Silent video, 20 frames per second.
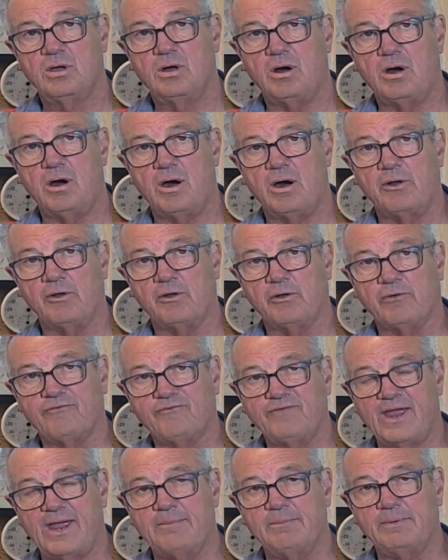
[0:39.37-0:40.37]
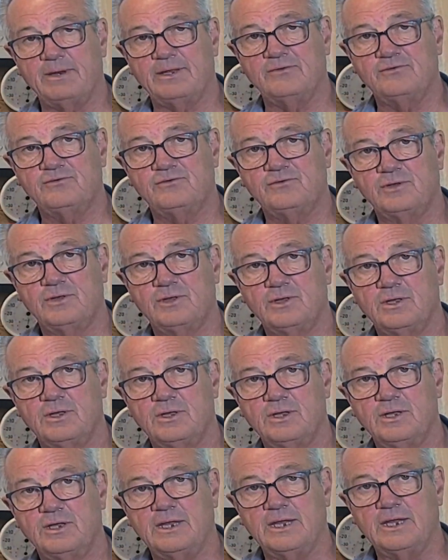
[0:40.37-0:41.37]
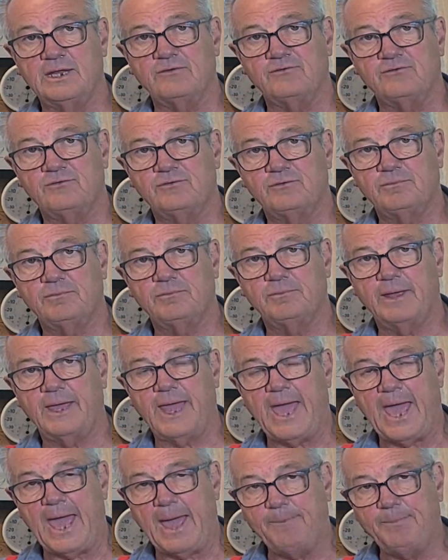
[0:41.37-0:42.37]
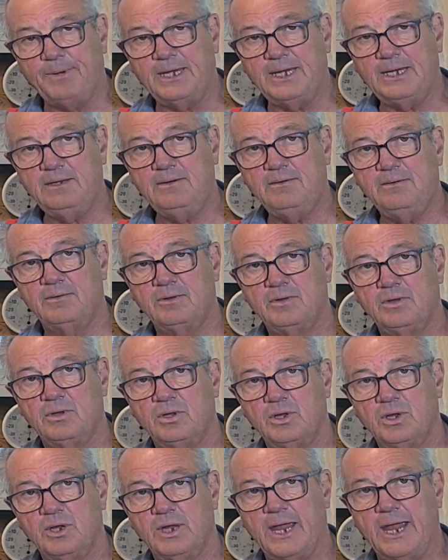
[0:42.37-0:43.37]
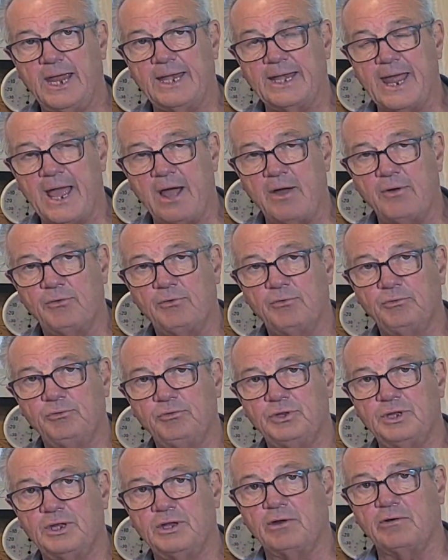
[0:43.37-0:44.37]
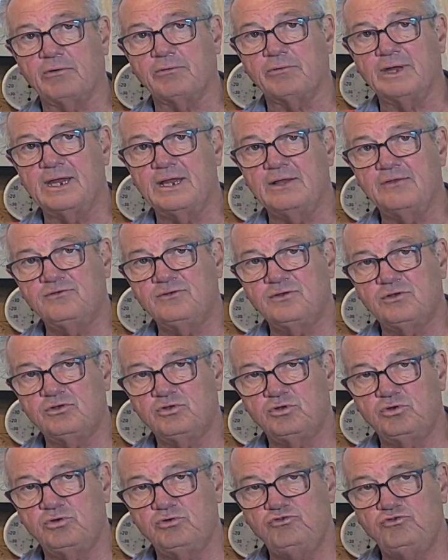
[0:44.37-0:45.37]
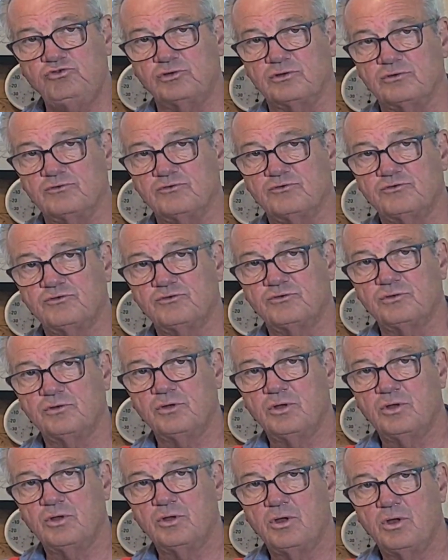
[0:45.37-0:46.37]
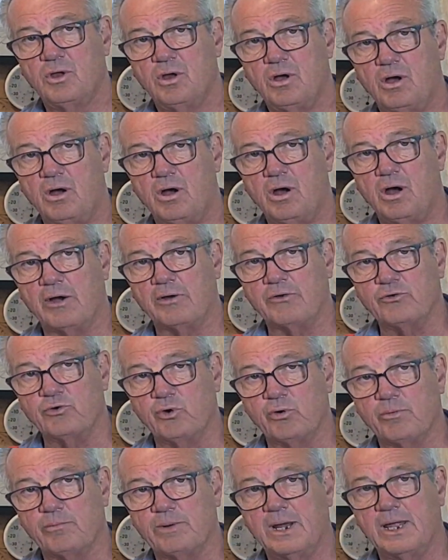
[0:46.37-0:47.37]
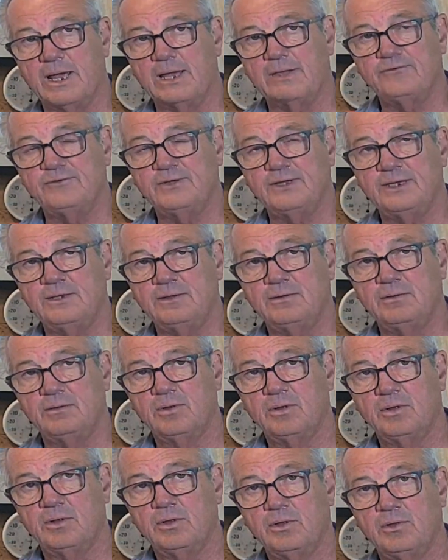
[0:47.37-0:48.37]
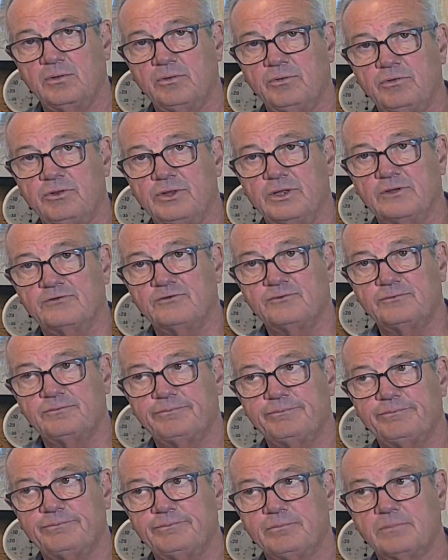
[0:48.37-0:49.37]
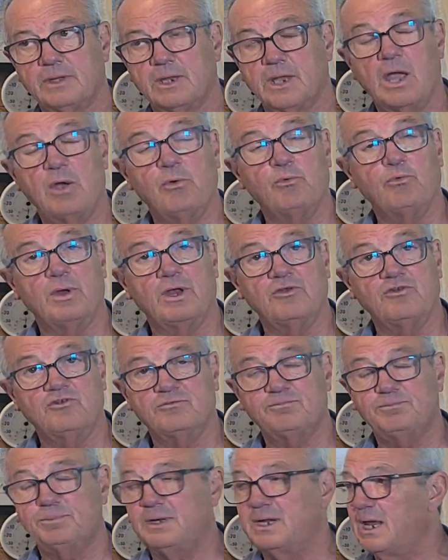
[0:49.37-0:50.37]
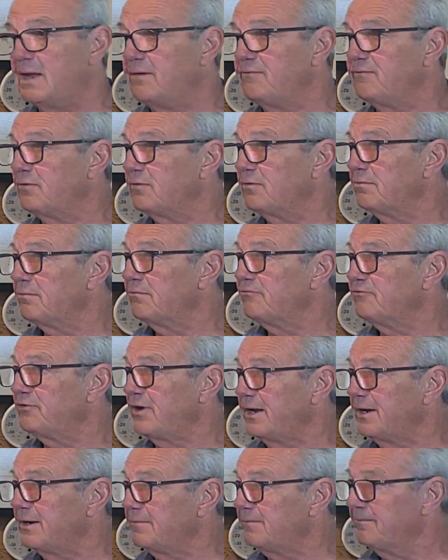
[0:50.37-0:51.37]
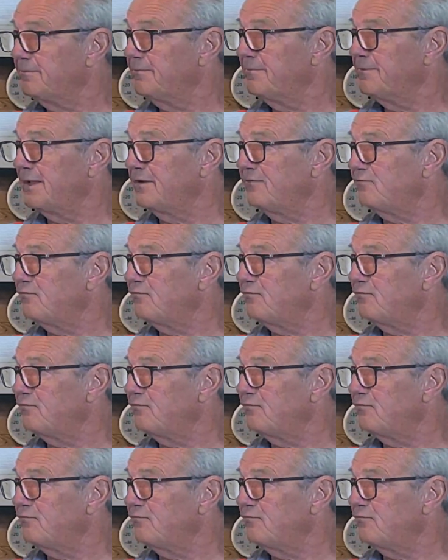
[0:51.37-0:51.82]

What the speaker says: on our families is happening and how their institutions are normalizing this outrageous behavior. Shannon, thanks for